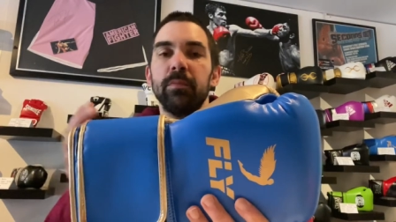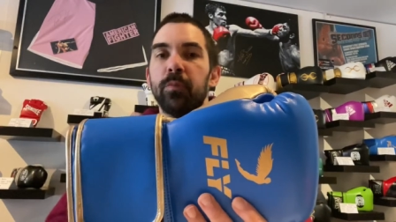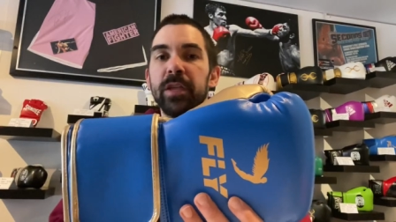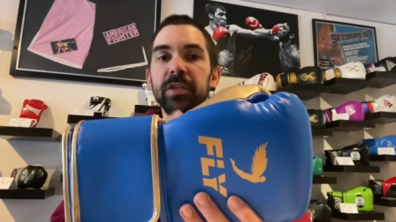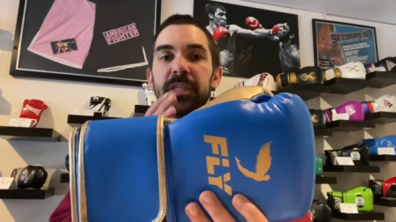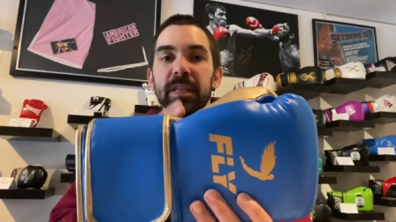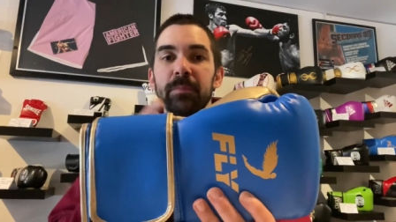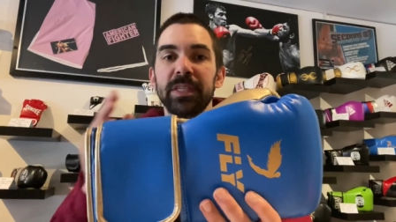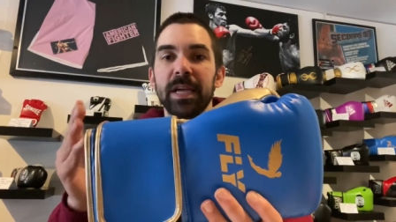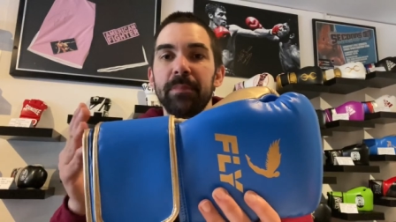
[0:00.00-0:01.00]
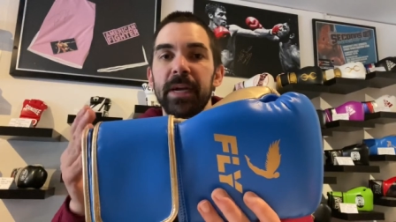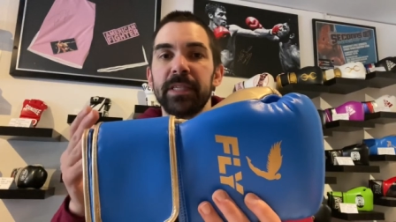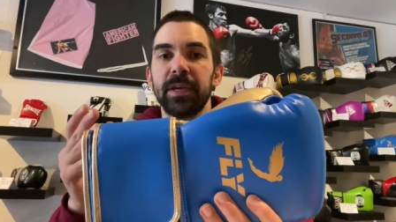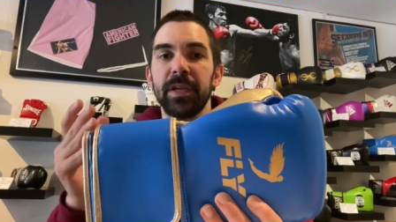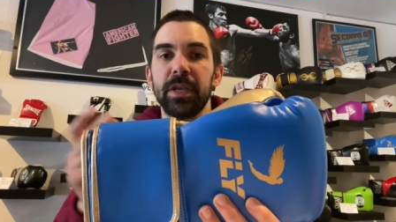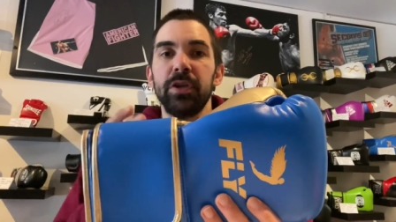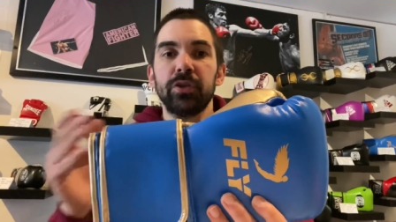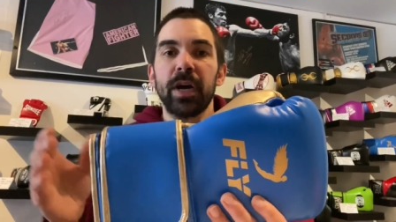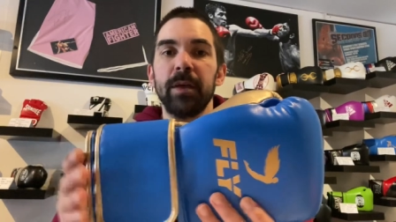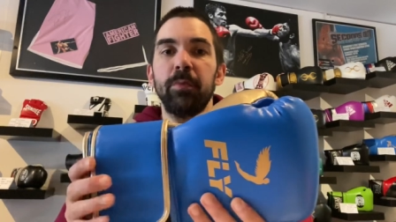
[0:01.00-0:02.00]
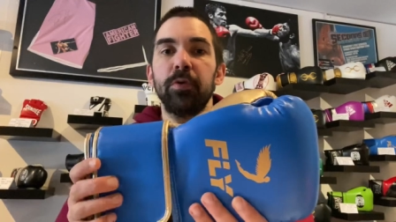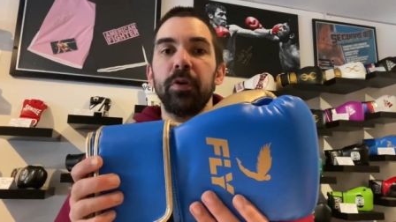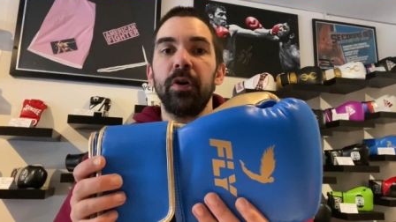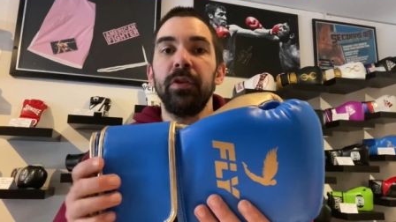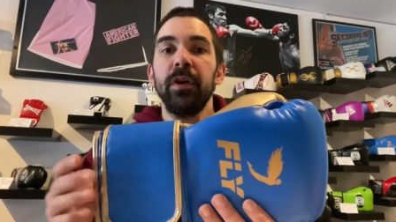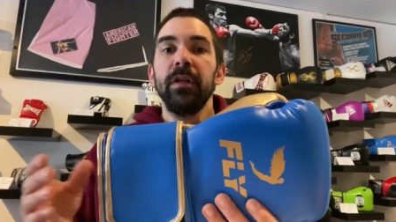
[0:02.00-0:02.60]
when you see them side by side and you try both on,